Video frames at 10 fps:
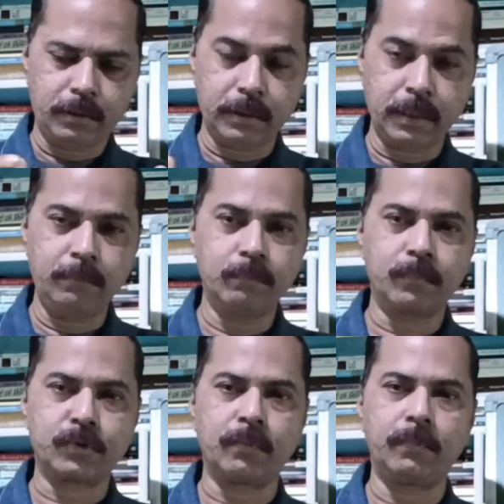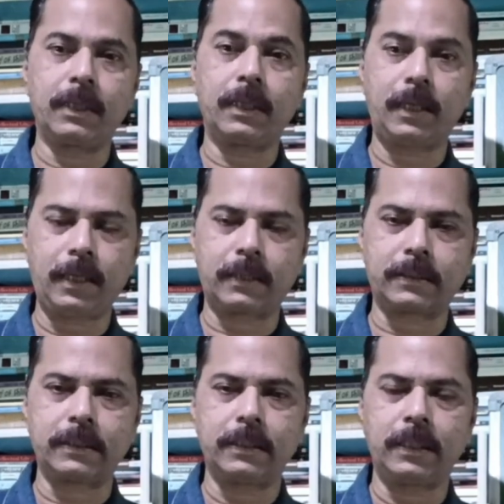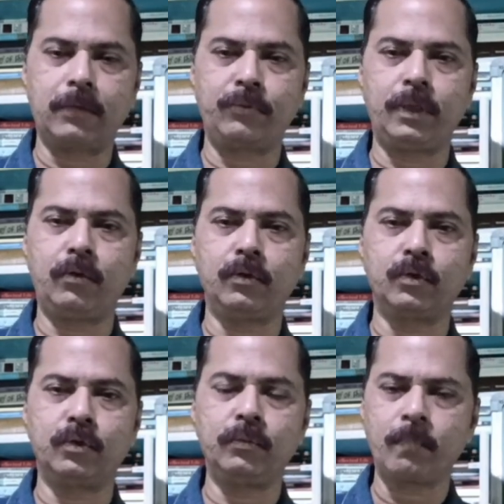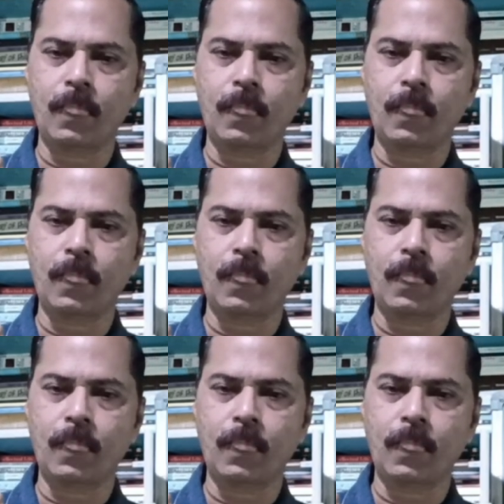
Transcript: glimpse of the text that we are going to do